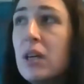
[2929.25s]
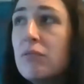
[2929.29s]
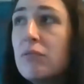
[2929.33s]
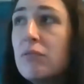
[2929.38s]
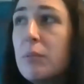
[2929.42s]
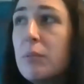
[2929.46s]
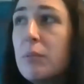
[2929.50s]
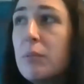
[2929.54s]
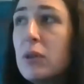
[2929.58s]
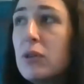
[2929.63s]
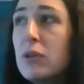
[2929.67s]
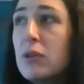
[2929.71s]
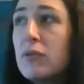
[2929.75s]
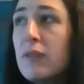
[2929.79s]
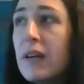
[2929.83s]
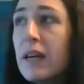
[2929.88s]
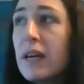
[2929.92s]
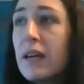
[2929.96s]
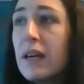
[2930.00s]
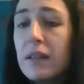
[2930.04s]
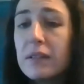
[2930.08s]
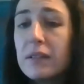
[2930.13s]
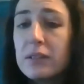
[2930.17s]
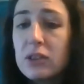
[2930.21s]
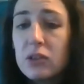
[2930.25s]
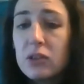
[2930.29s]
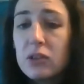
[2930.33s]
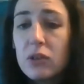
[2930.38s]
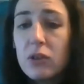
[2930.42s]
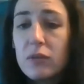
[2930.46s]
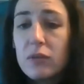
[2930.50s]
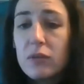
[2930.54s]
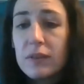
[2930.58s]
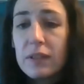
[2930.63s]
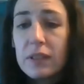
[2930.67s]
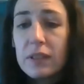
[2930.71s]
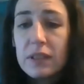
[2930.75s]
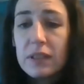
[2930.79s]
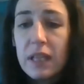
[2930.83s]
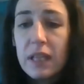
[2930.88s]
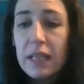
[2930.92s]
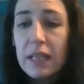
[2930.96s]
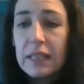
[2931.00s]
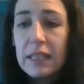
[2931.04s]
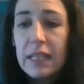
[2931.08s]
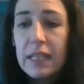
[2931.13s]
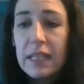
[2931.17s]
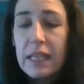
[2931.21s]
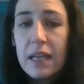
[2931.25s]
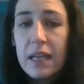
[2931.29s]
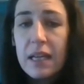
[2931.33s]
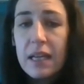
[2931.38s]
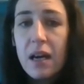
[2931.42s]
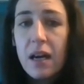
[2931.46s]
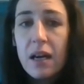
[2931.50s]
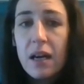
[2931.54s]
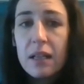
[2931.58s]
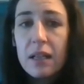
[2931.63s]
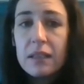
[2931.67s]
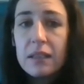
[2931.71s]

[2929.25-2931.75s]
remove it sort of slightly uh,